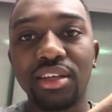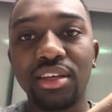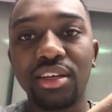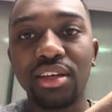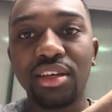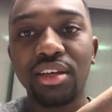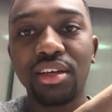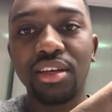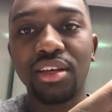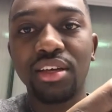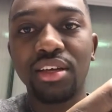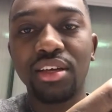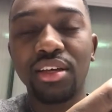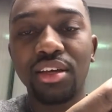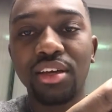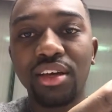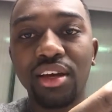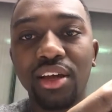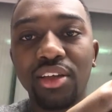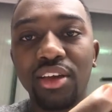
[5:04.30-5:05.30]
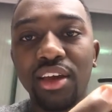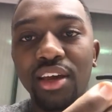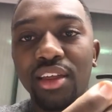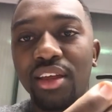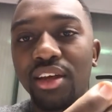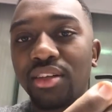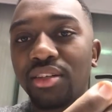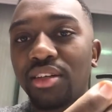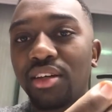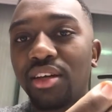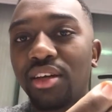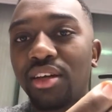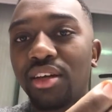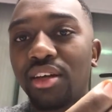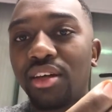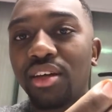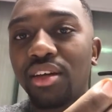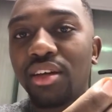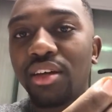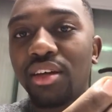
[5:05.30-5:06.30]
you can hear that.
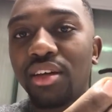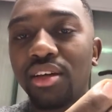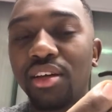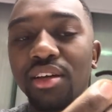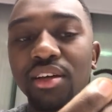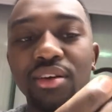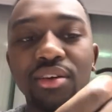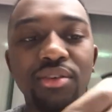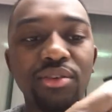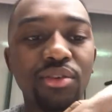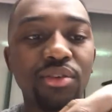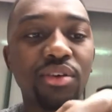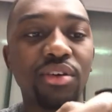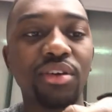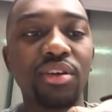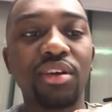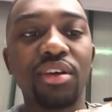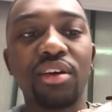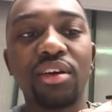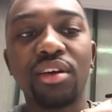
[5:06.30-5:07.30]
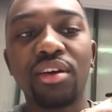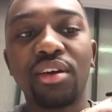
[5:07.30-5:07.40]
Hold on.